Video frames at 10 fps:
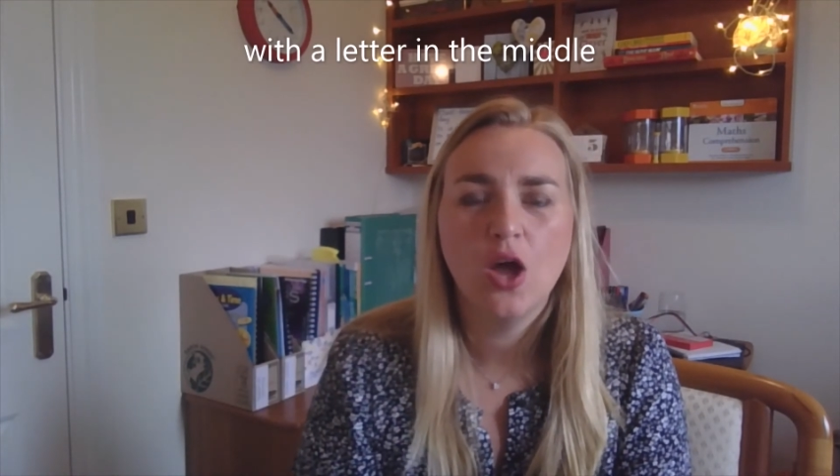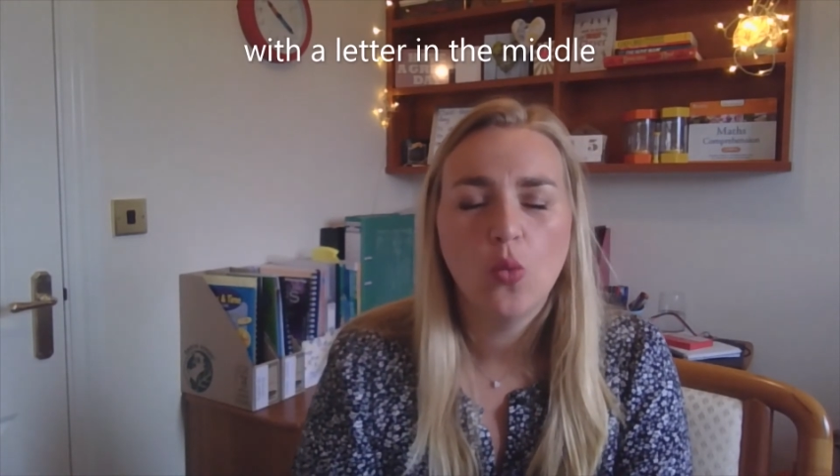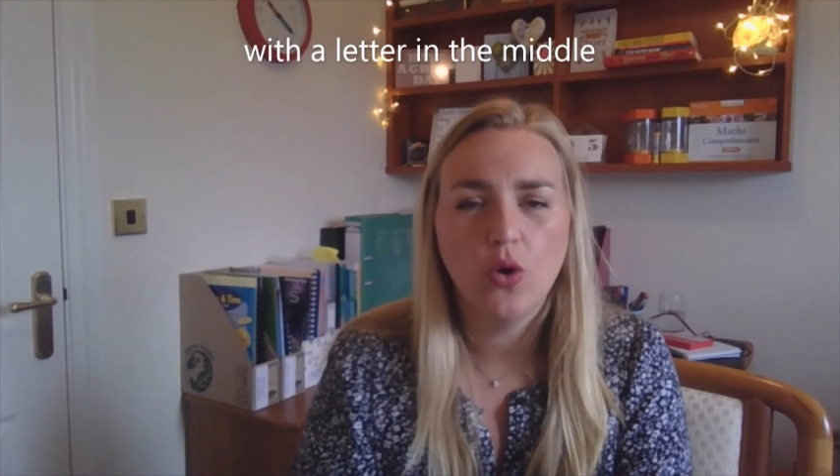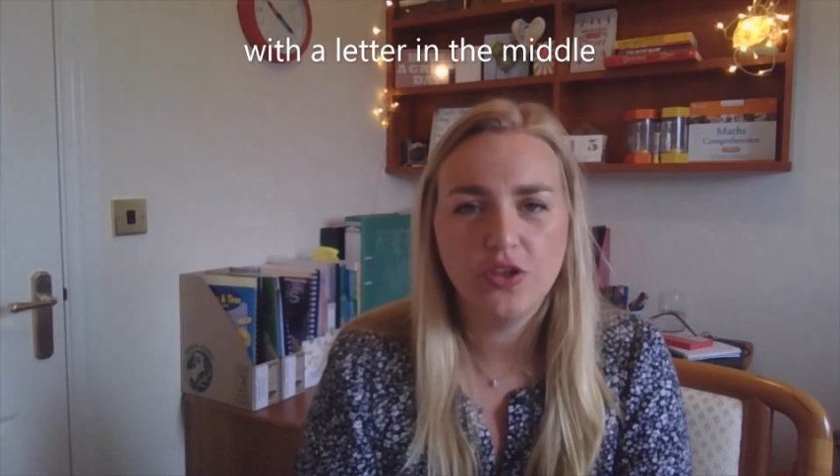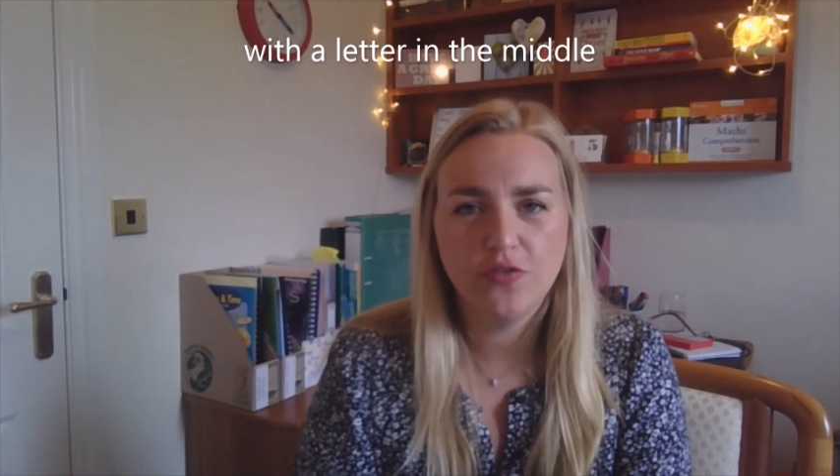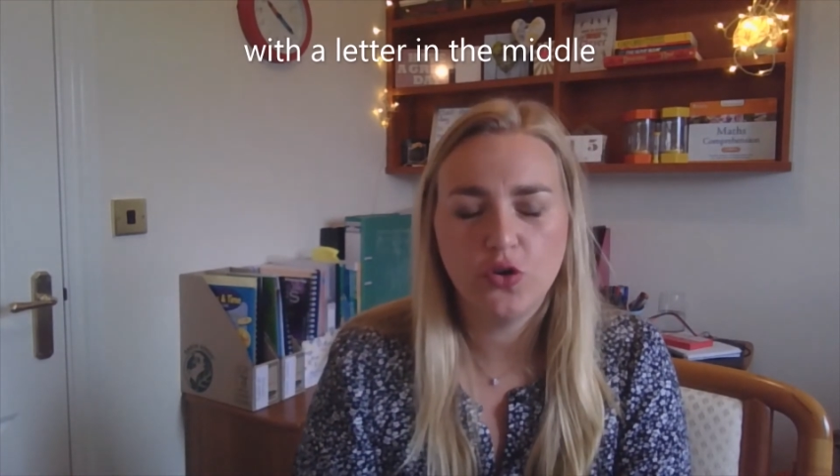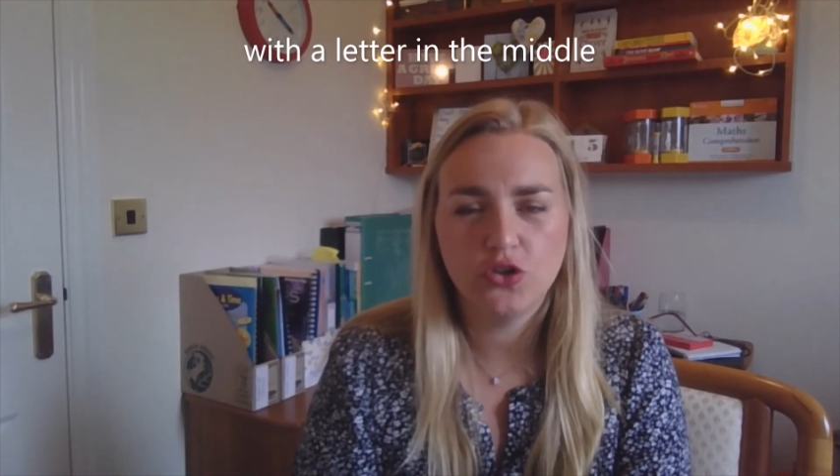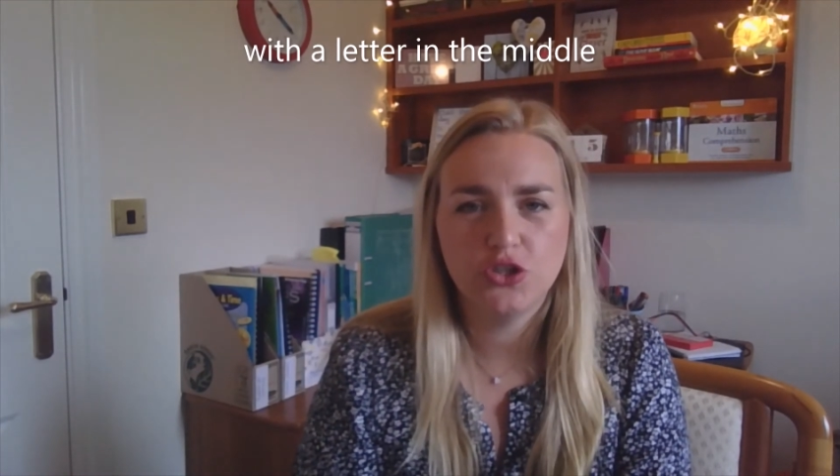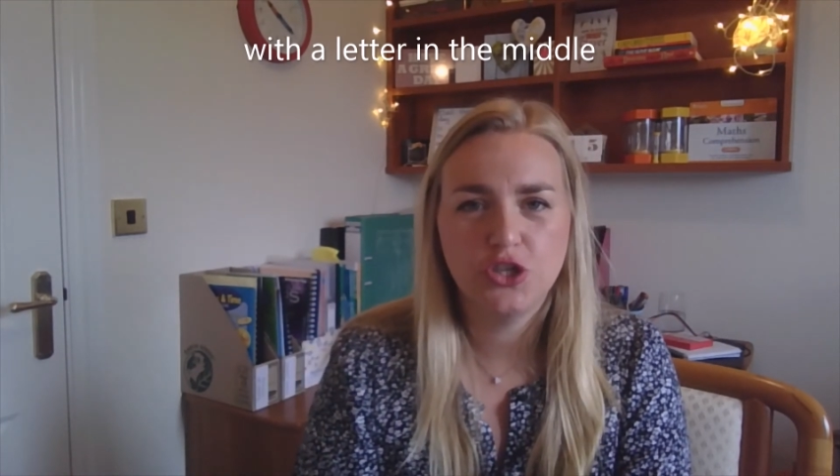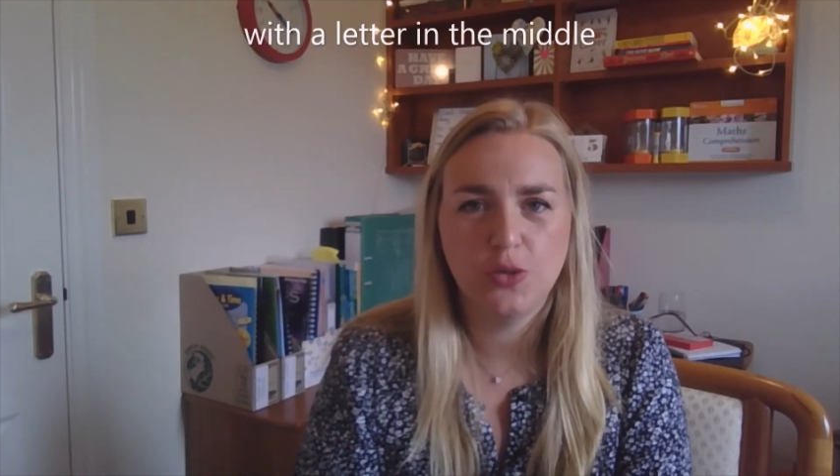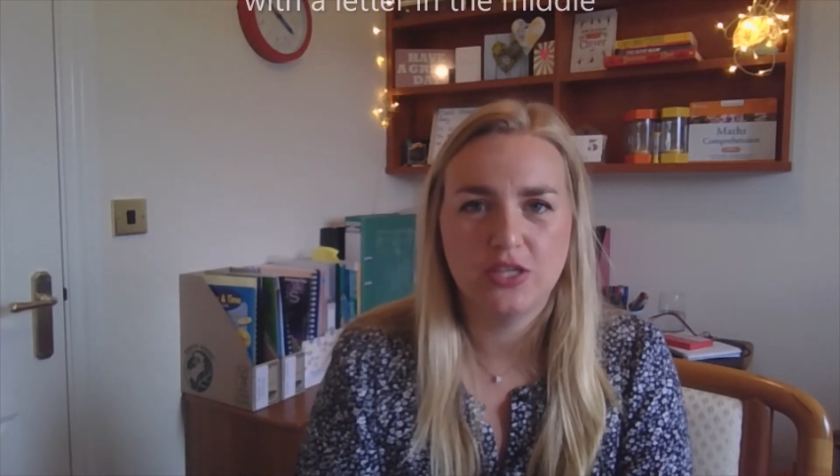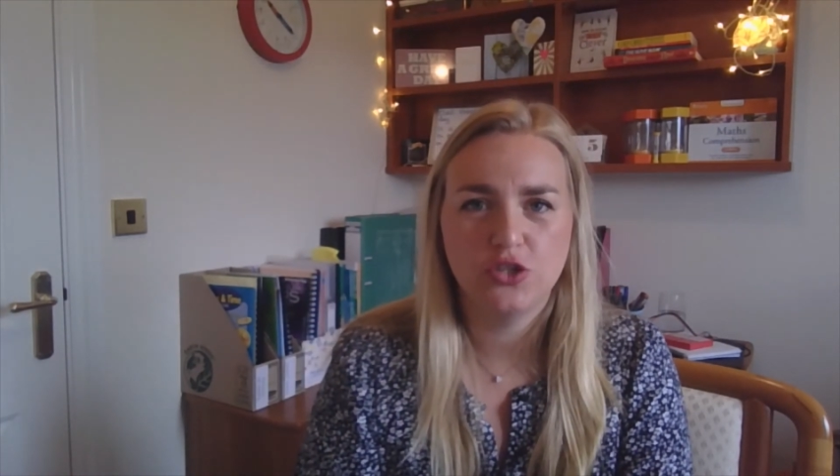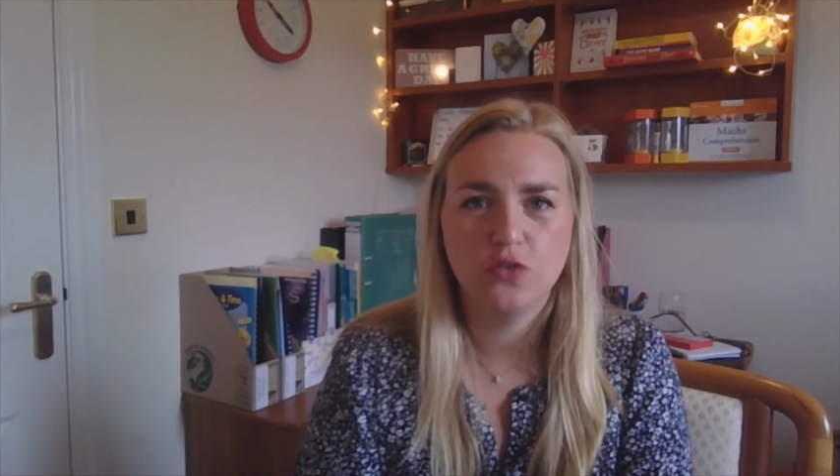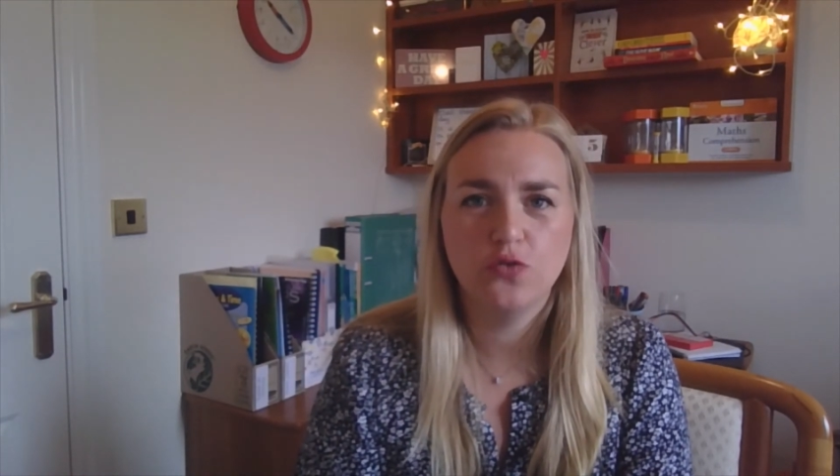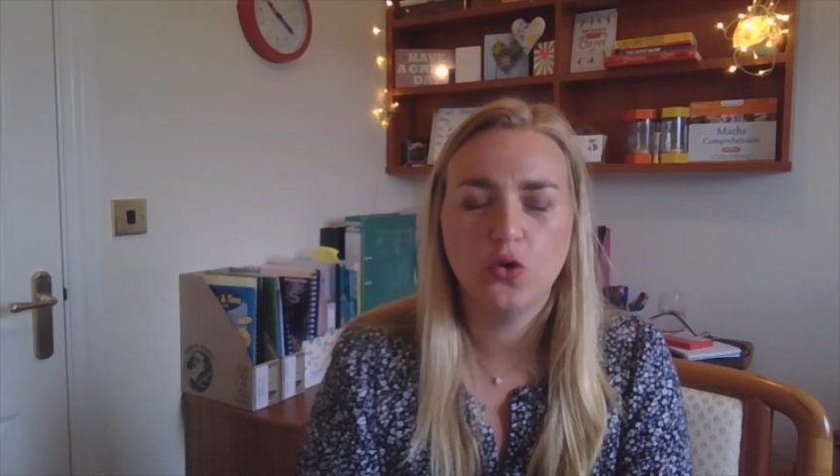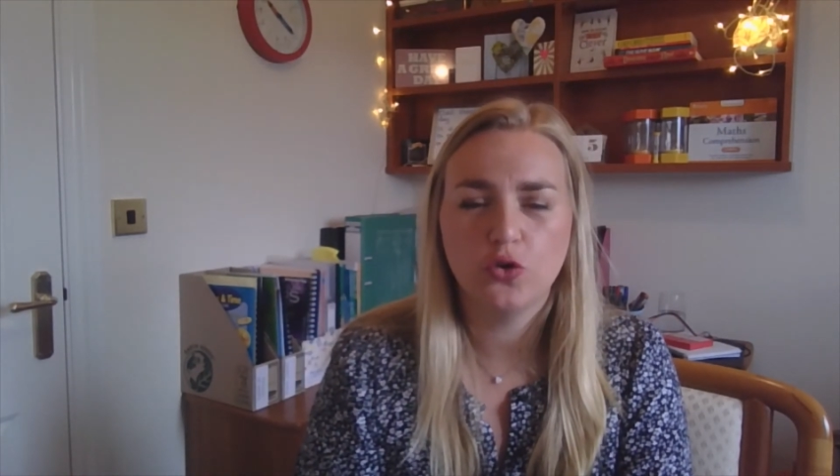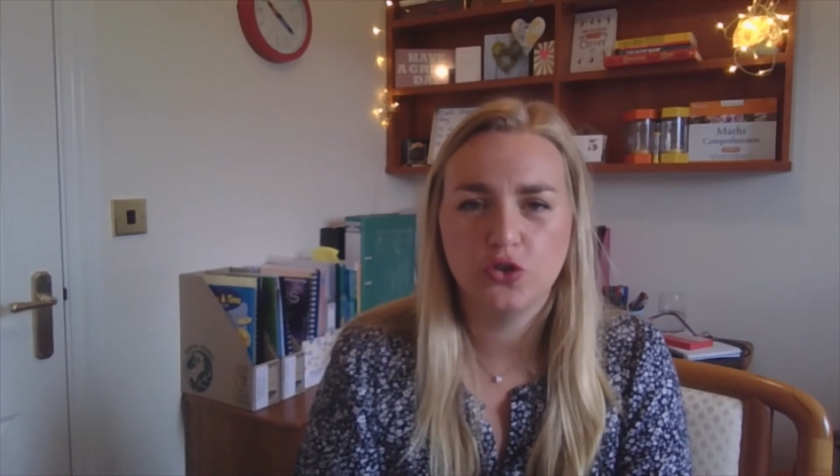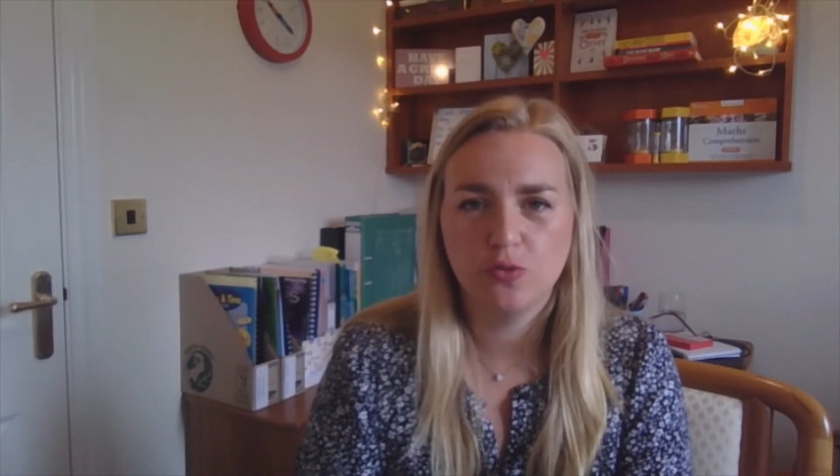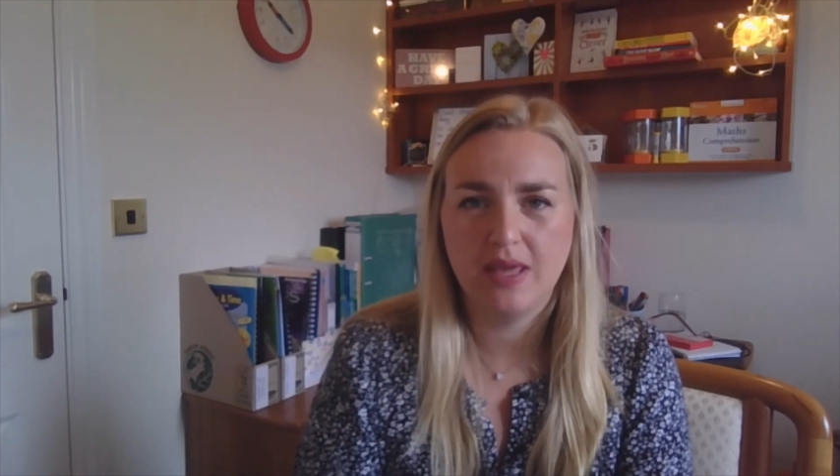What you've got to do is you've got to